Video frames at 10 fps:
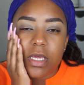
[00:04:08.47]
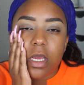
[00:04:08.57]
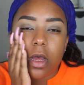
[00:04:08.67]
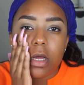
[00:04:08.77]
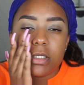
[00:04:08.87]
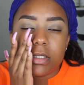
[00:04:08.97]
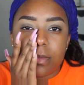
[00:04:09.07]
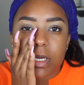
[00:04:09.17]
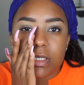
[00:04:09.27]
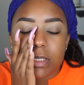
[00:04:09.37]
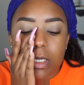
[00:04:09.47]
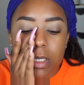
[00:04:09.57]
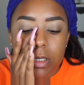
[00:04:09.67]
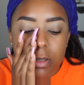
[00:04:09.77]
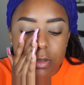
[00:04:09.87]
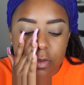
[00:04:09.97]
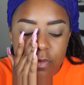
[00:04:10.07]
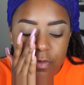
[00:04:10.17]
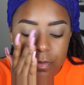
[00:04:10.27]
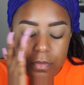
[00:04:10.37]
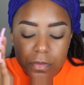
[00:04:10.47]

it causes my skin to